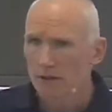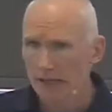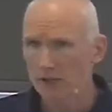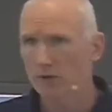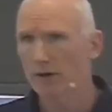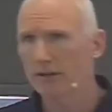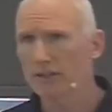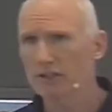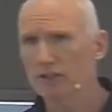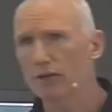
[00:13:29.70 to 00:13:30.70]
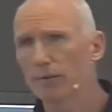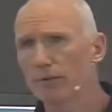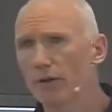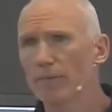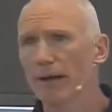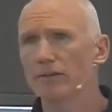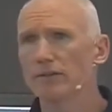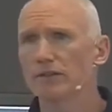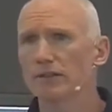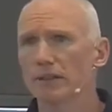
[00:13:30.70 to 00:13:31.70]
later on in this Sermon on the
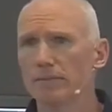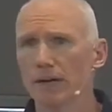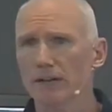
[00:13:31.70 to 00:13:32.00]
Mount, in